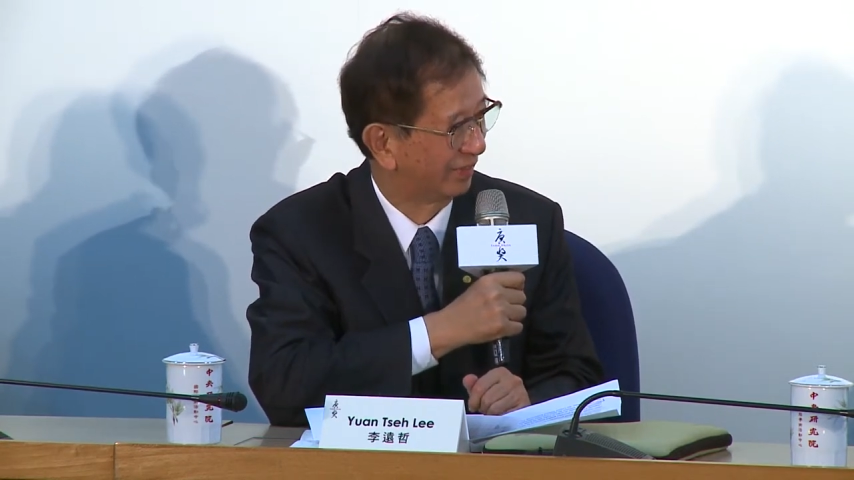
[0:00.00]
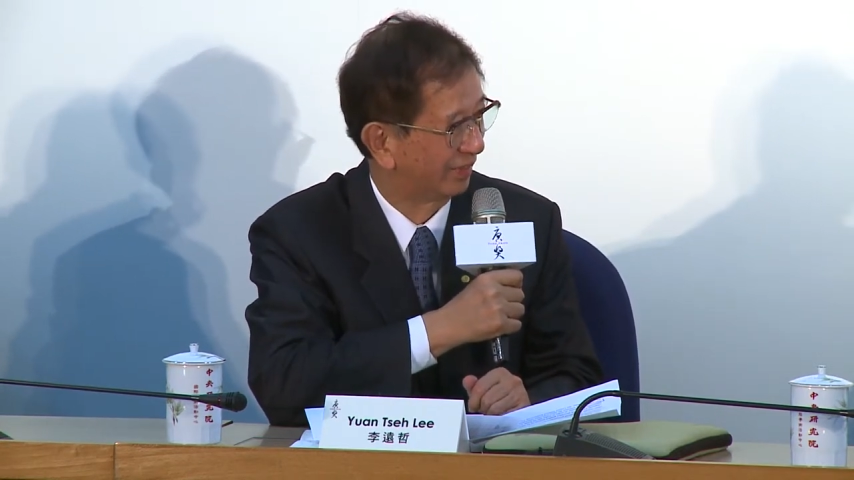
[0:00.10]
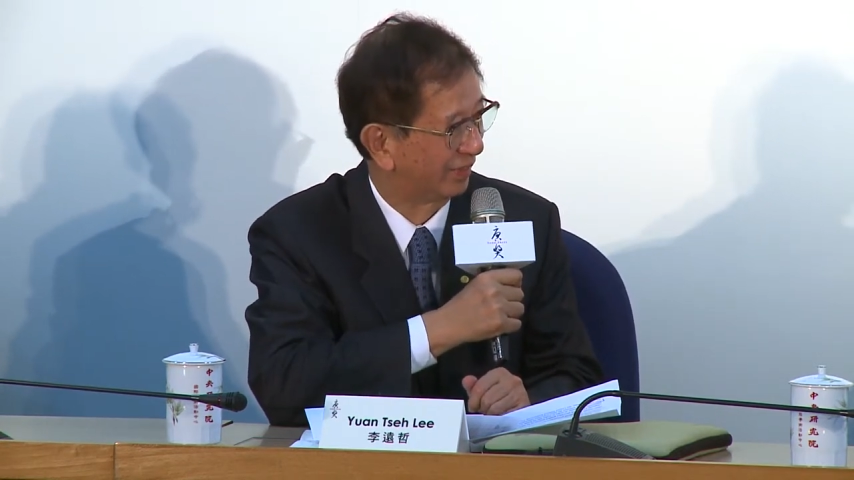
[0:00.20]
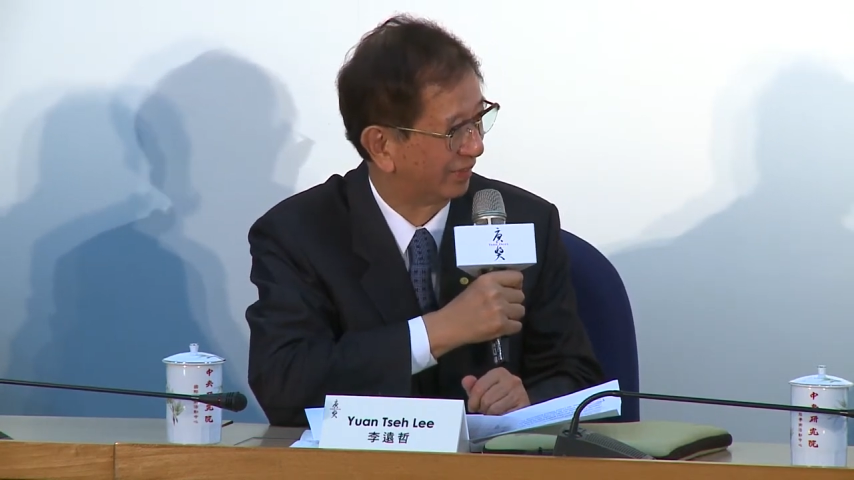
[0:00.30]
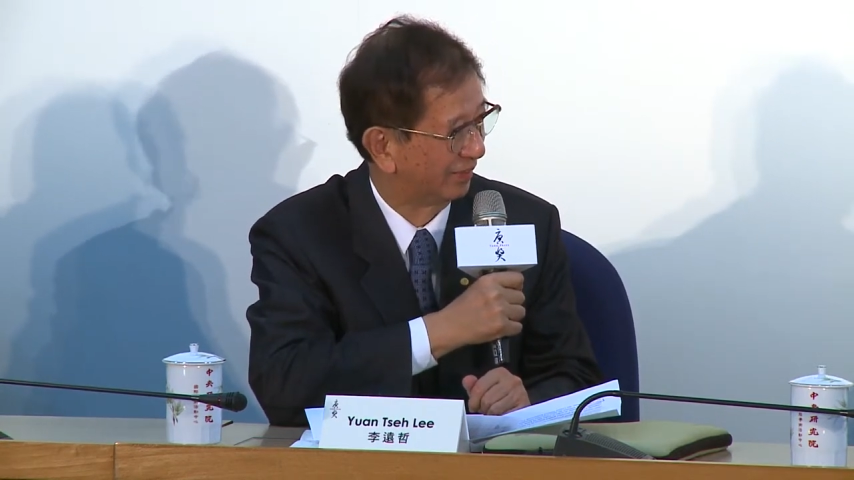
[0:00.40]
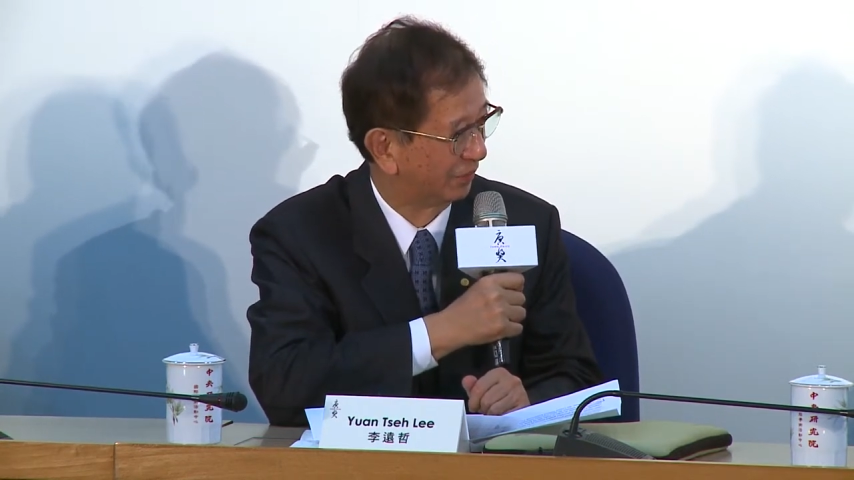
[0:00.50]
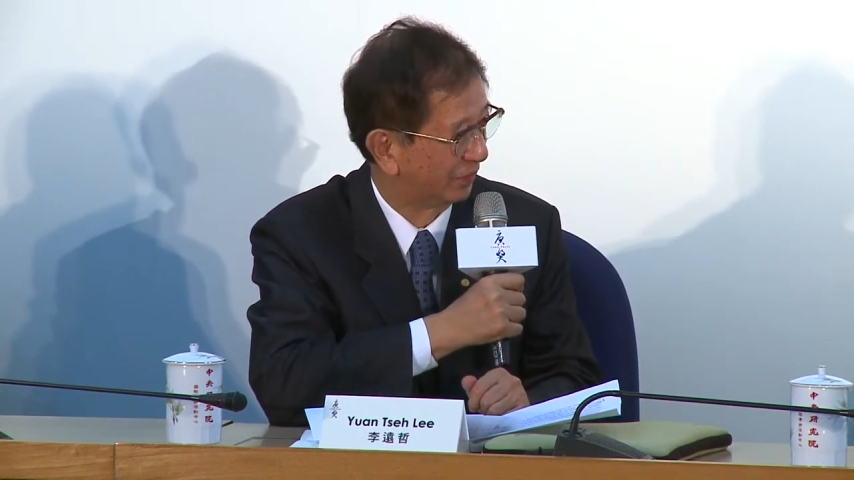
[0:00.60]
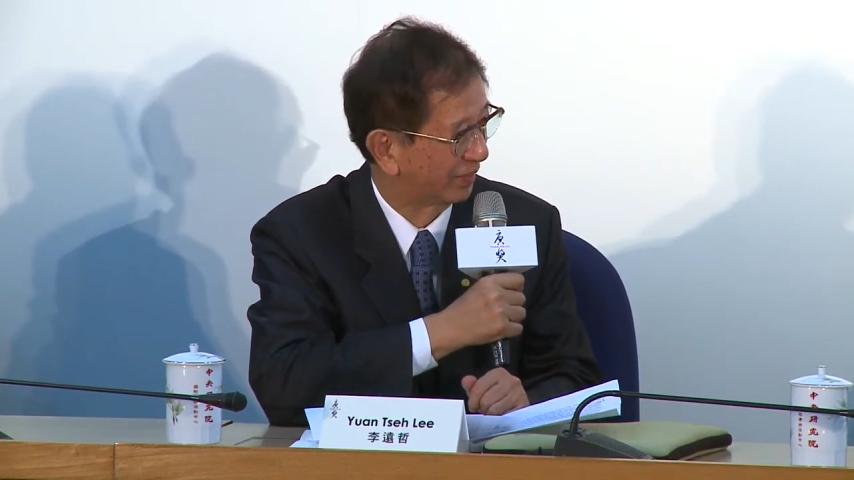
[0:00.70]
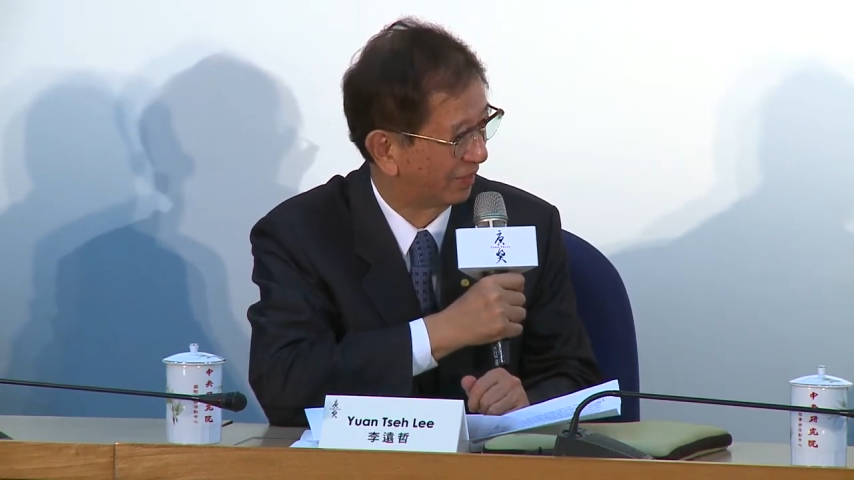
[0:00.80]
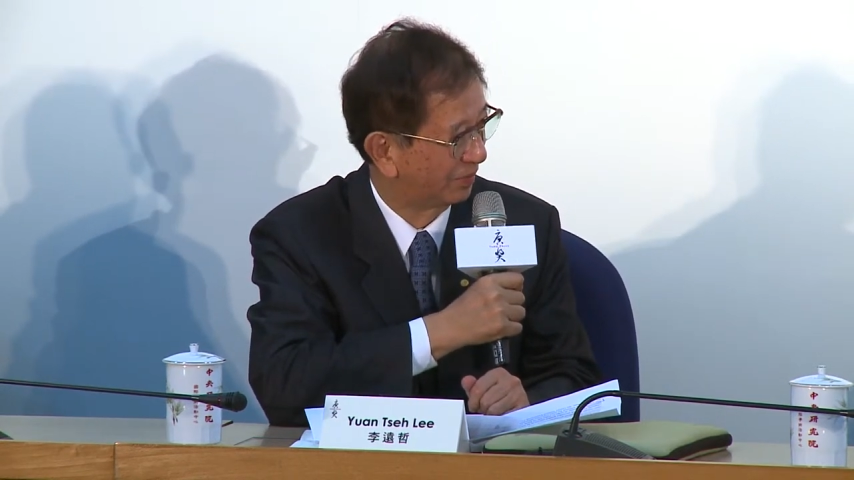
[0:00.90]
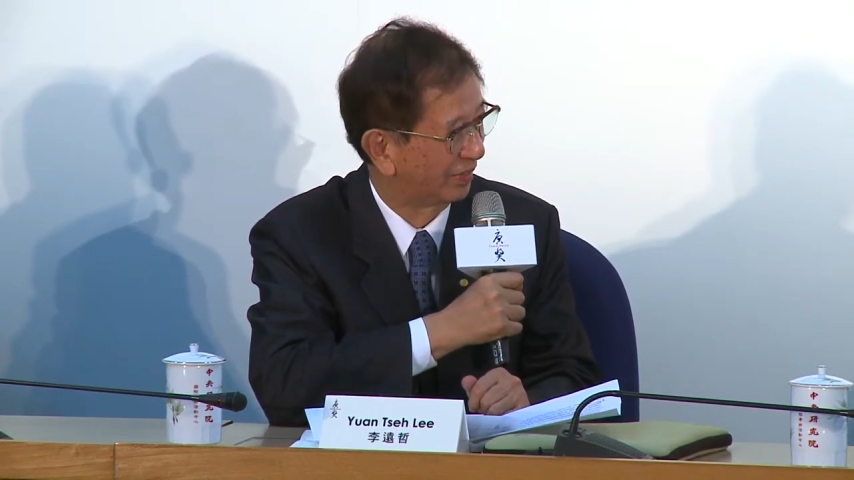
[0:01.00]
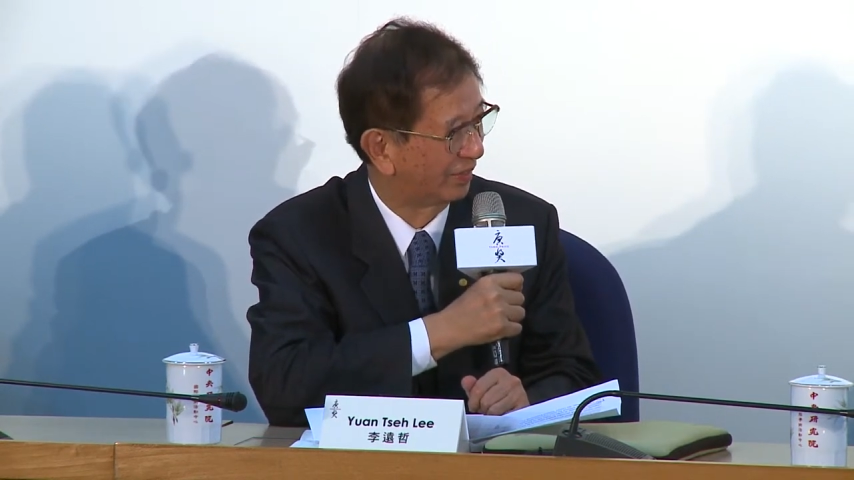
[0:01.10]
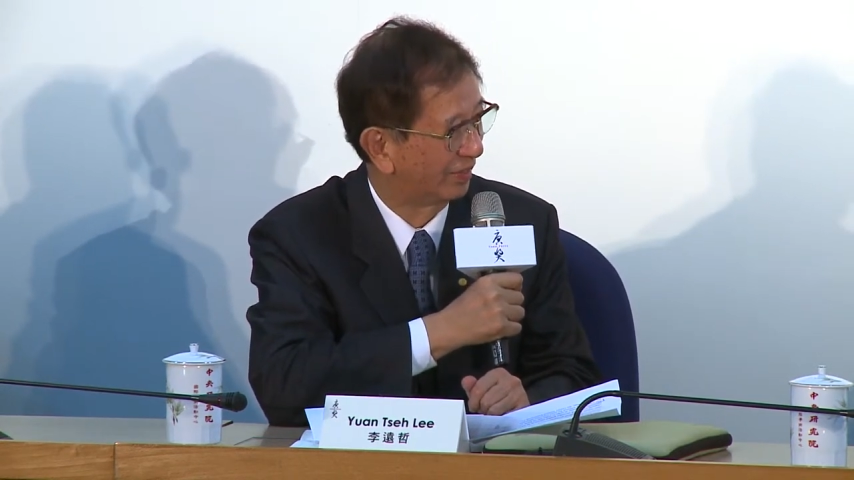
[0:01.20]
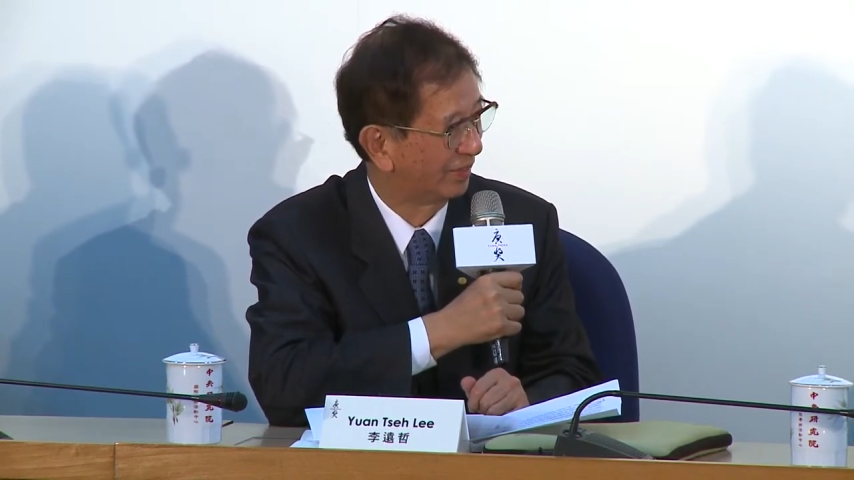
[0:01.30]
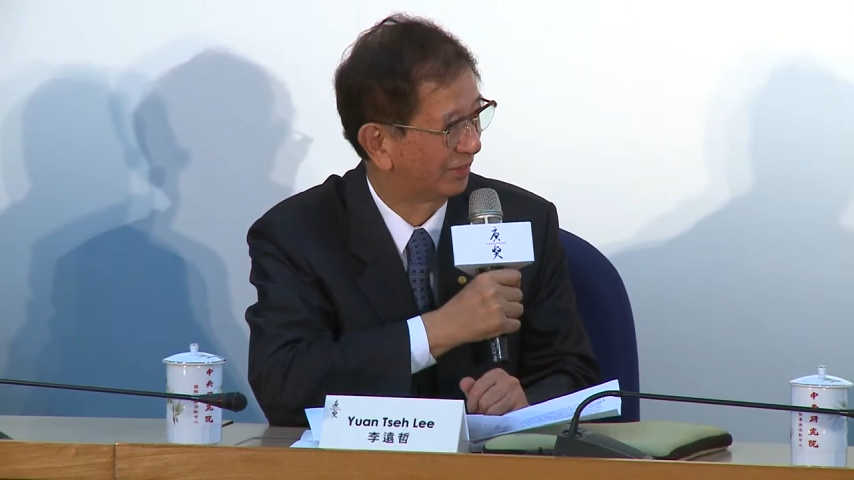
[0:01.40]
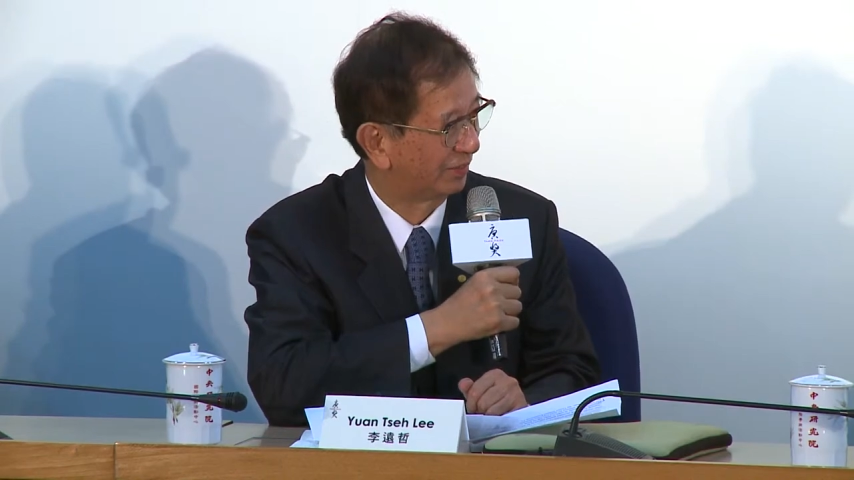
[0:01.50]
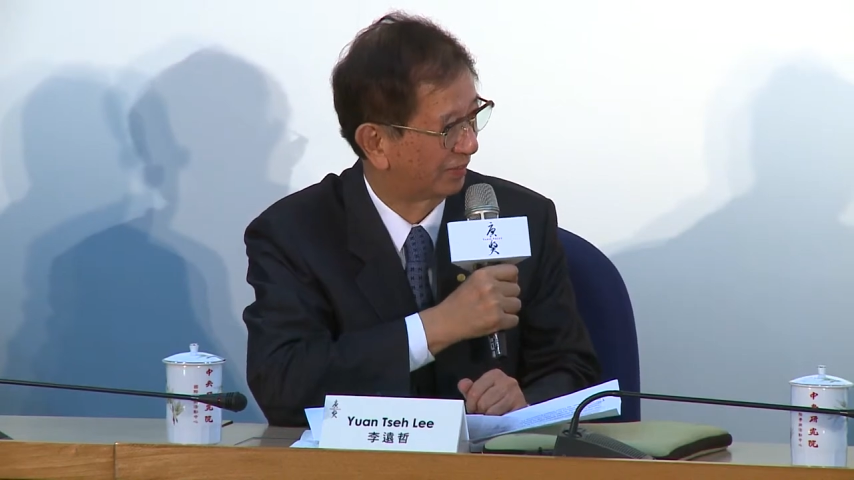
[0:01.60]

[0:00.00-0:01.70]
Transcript: and will be coming to